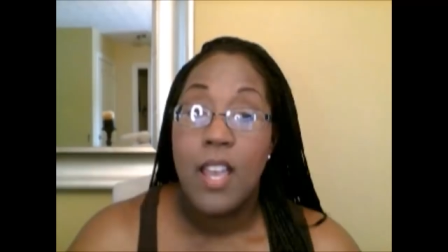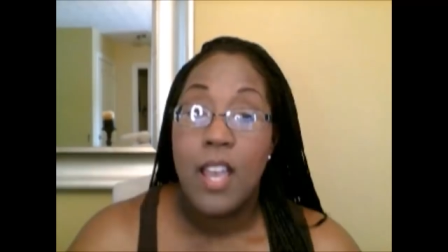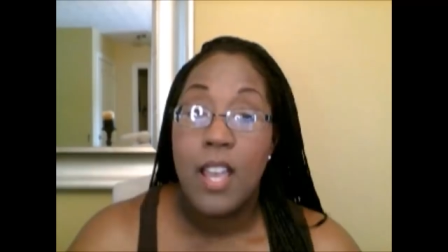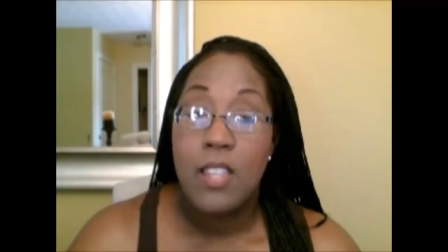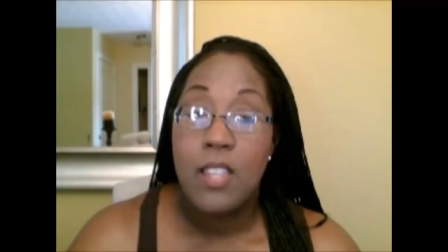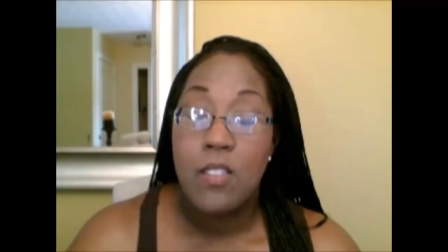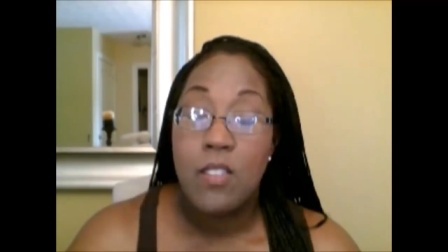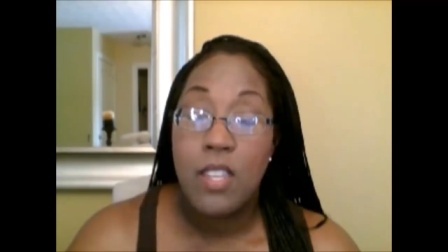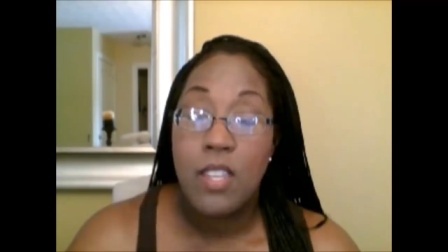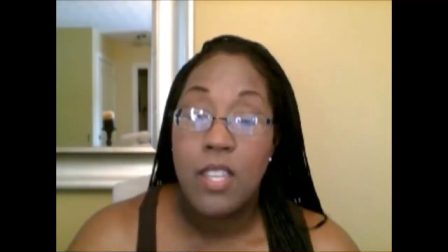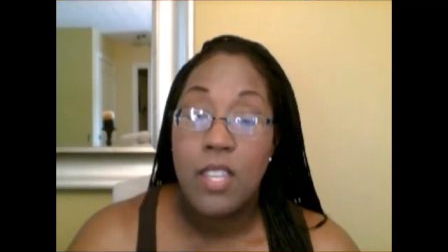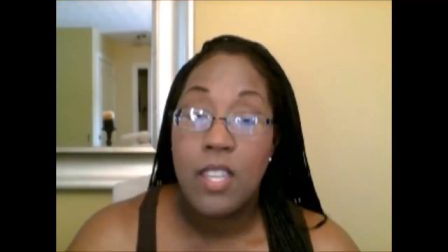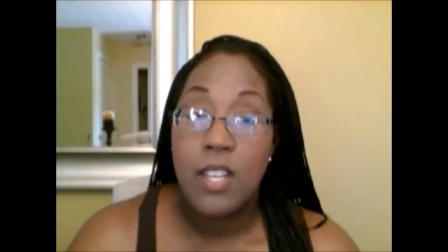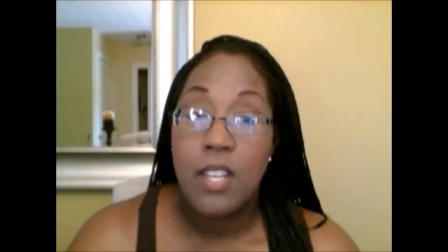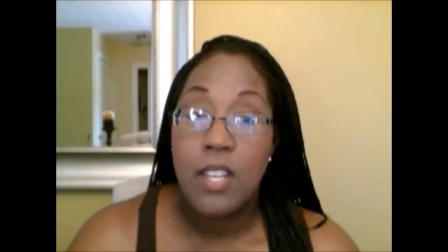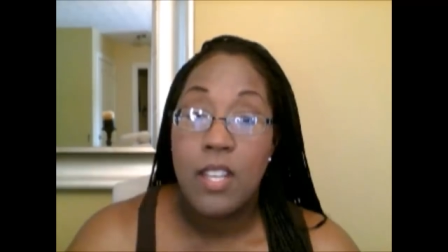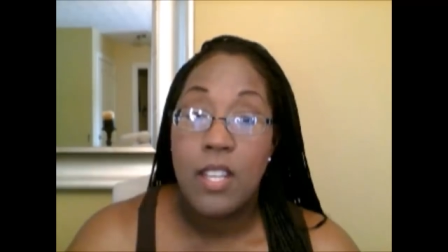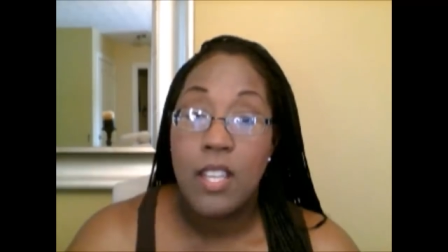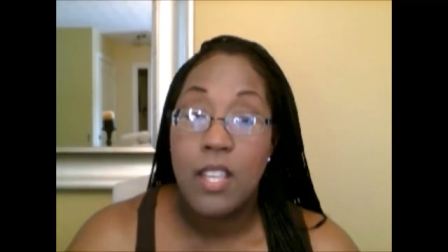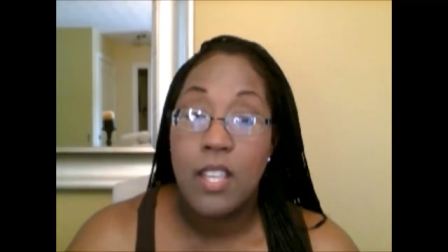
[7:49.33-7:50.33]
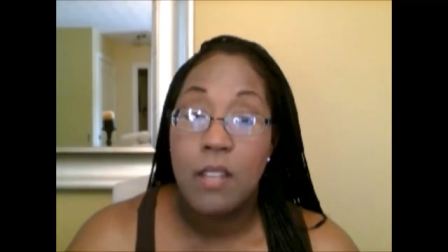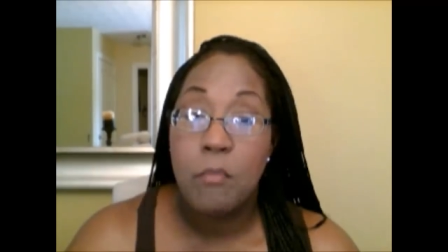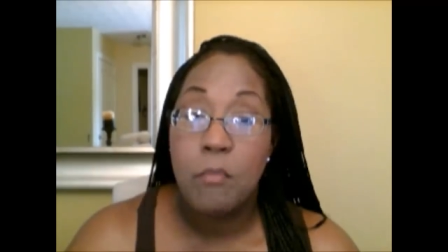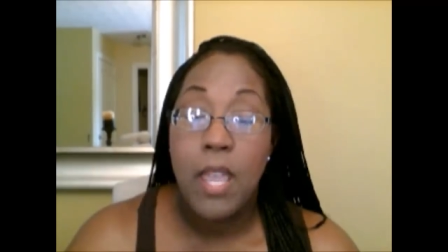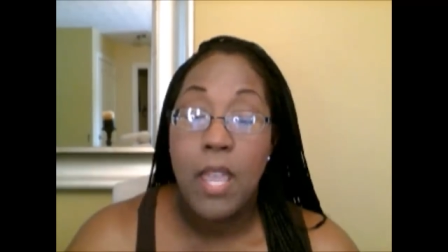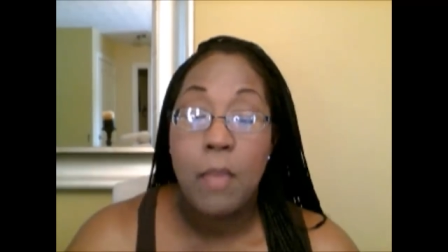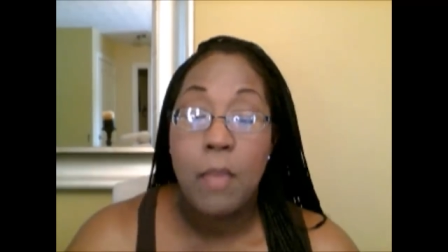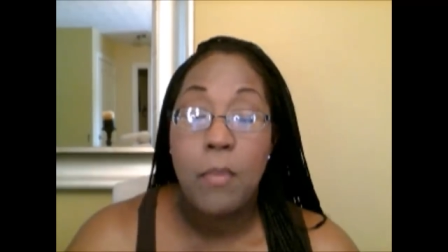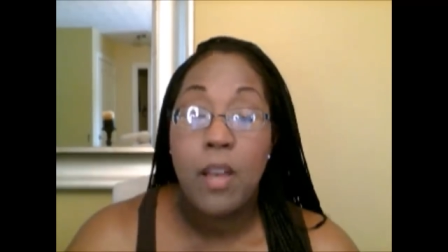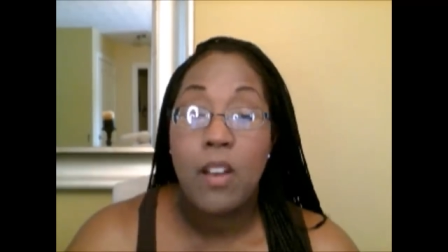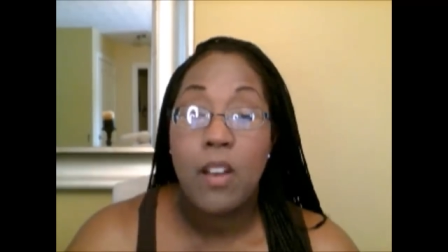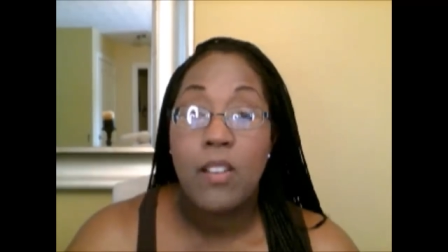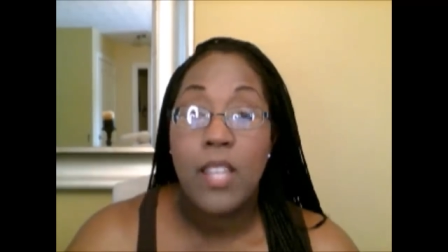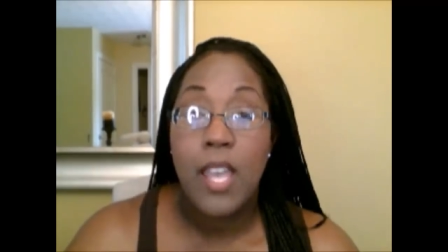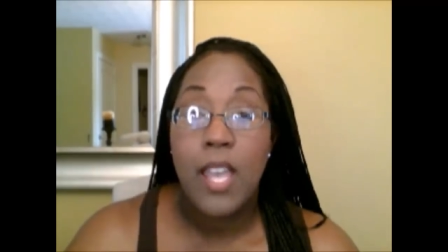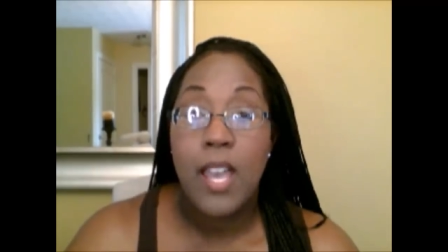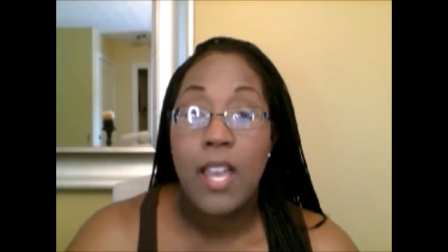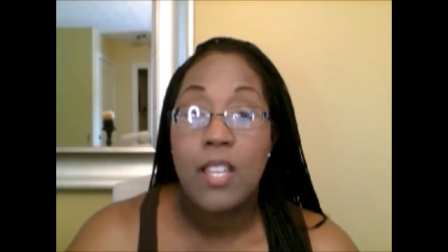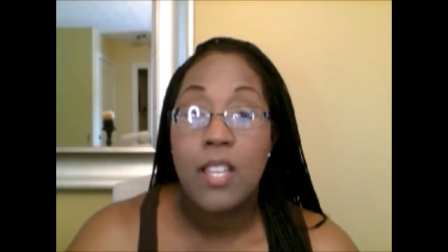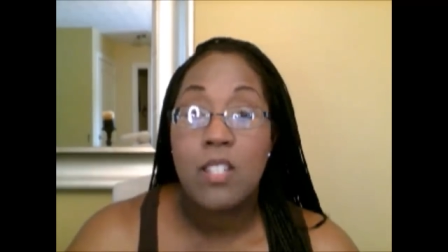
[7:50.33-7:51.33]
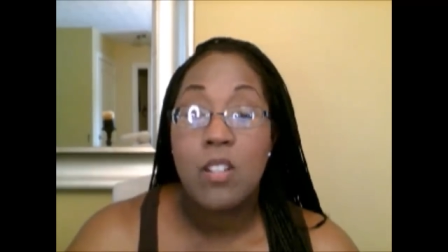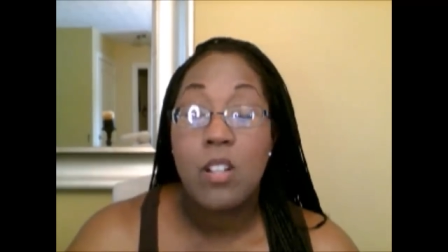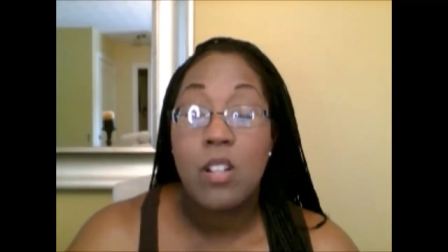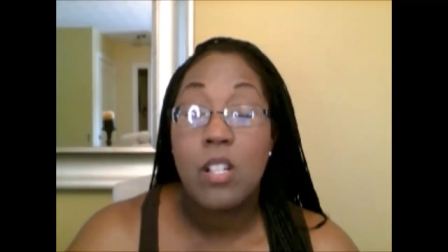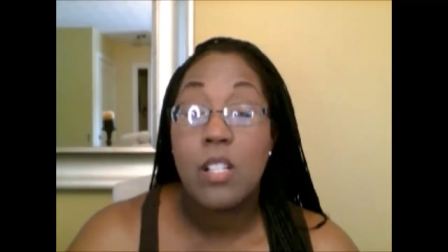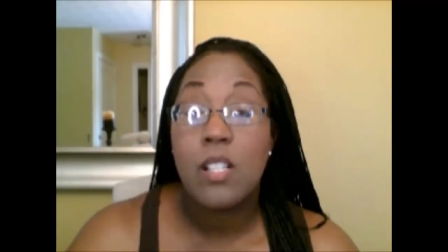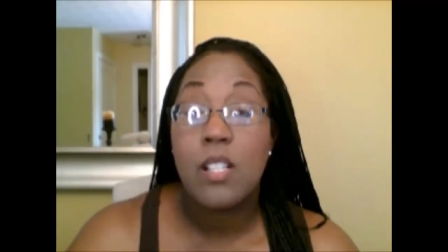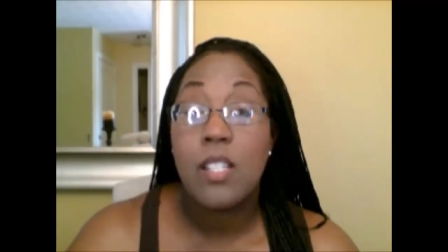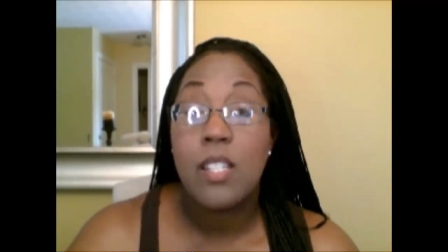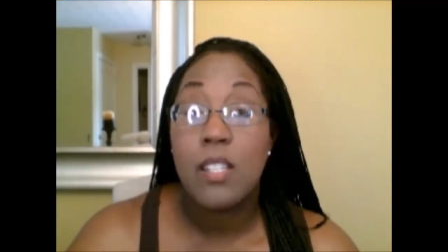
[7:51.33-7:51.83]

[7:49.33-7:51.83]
And you can get it in PayPal cash or